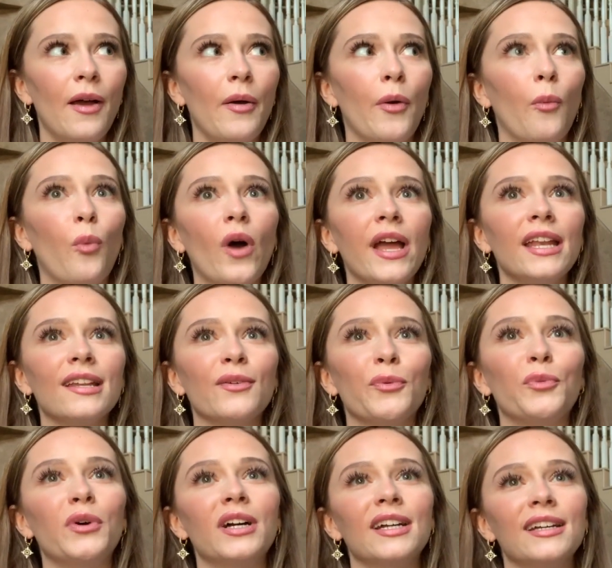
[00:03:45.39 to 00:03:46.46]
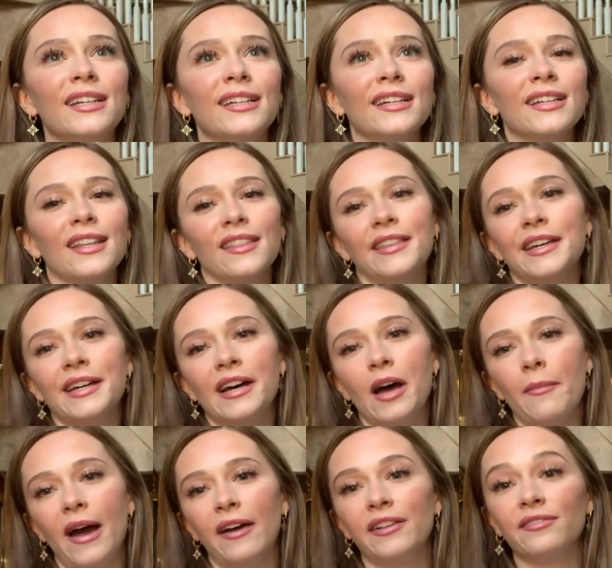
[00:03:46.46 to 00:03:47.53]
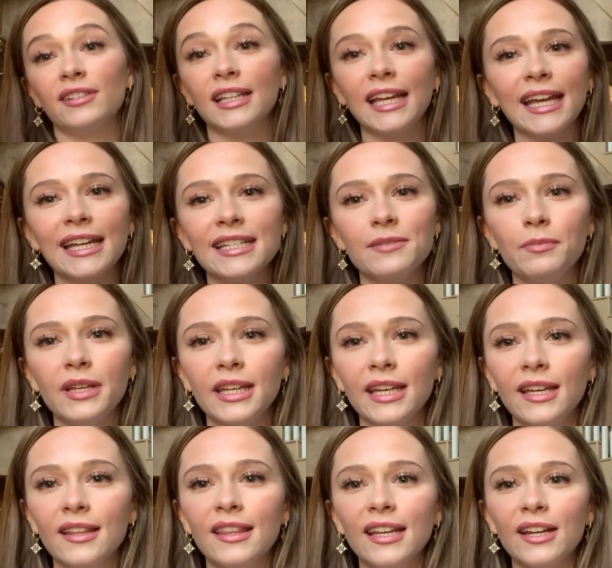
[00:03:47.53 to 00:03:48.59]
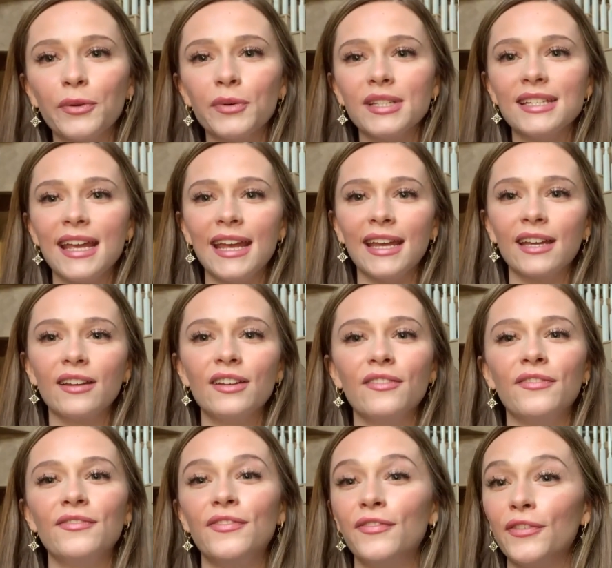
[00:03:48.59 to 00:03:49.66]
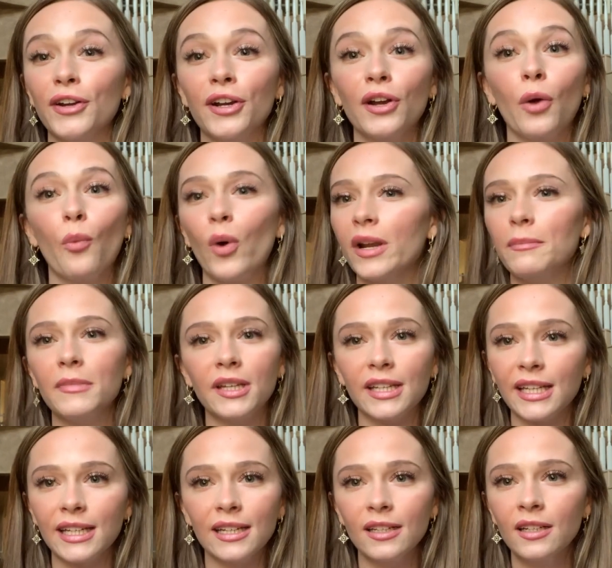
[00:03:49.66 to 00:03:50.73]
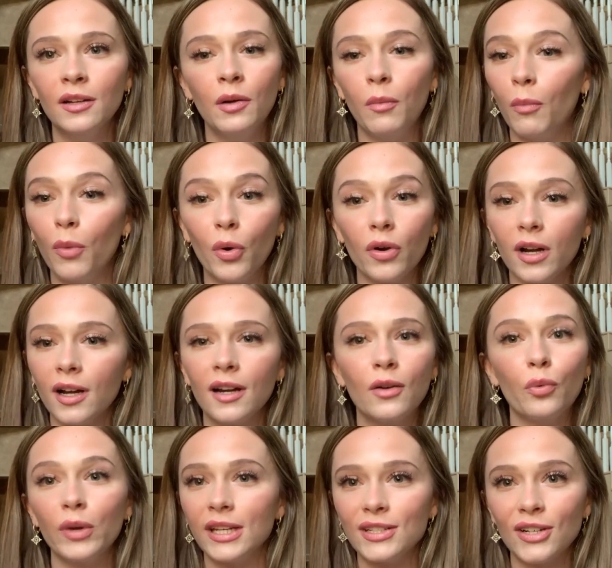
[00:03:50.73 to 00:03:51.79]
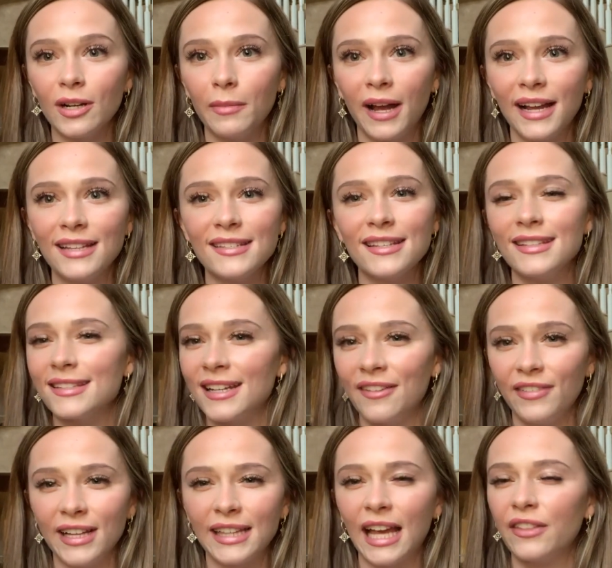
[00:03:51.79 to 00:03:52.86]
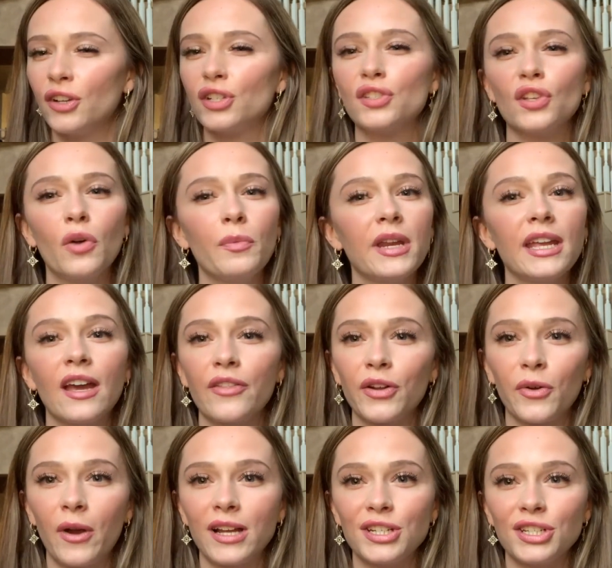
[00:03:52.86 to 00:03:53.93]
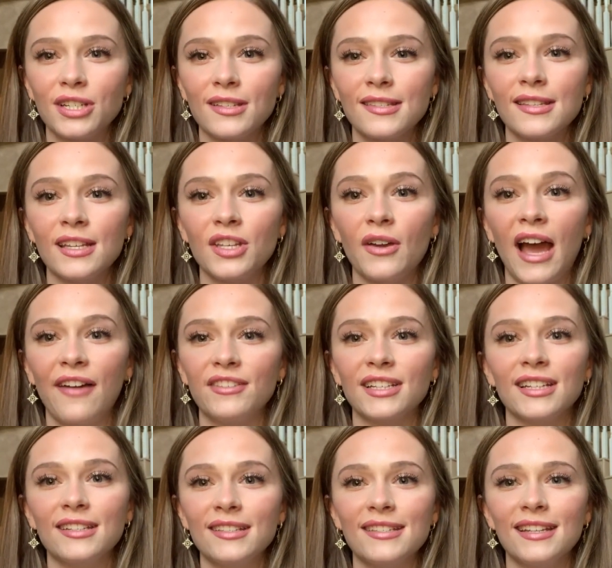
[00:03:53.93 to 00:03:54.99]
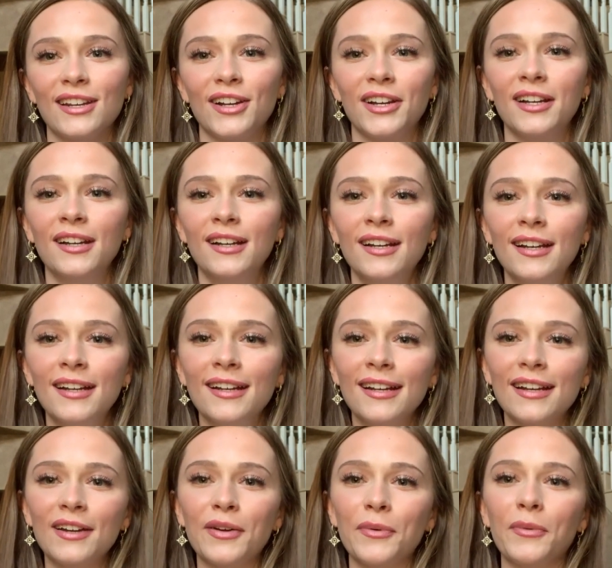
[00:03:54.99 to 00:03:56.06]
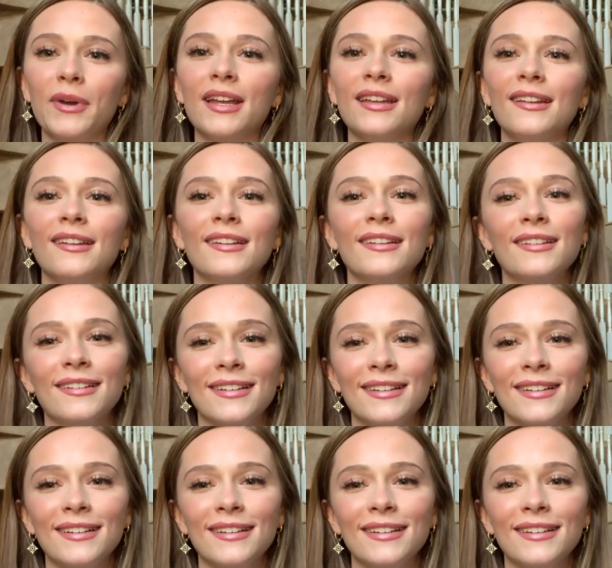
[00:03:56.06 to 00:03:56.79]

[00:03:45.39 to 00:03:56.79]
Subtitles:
what would the amount of land be that it would take for 1 million more wind turbines and stuff like that? There's so many other questions that you have to consider when